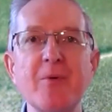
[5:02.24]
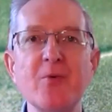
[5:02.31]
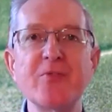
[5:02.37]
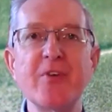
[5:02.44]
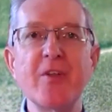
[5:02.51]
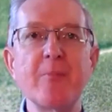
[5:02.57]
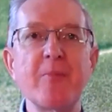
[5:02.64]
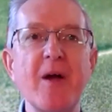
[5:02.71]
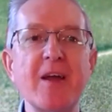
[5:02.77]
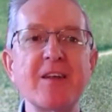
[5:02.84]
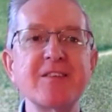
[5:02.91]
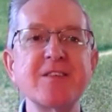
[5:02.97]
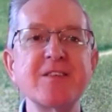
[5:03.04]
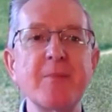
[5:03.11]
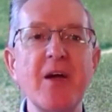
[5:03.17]
but also the
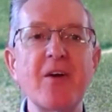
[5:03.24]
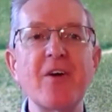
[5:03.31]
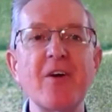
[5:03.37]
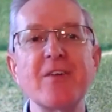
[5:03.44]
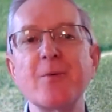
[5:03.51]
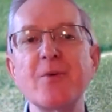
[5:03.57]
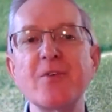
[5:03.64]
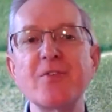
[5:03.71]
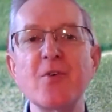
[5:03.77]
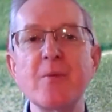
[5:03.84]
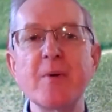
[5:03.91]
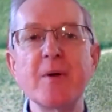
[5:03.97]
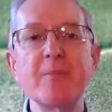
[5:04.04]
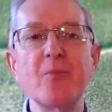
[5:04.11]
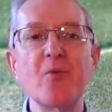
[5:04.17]
practitioner background. Do you want to talk
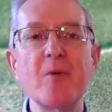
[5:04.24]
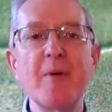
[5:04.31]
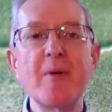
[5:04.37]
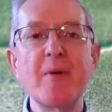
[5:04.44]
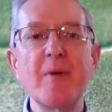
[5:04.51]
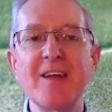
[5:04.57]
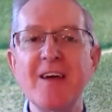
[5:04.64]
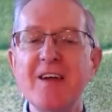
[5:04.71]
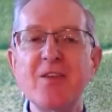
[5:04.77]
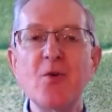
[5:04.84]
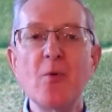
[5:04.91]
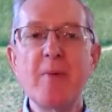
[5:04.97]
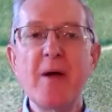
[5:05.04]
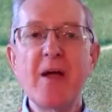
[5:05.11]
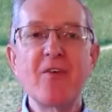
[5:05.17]
a bit more about
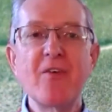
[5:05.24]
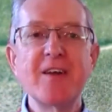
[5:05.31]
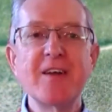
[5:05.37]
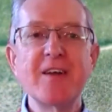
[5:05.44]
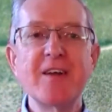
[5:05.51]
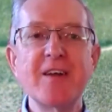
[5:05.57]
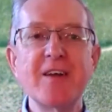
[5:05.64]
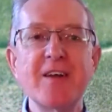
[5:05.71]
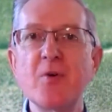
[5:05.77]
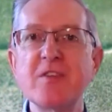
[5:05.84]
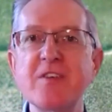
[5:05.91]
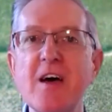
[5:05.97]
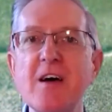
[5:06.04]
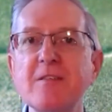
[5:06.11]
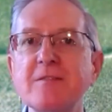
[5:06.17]
your background and experience,
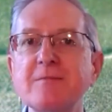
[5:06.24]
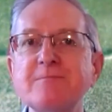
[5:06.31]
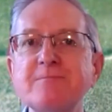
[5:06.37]
Carl?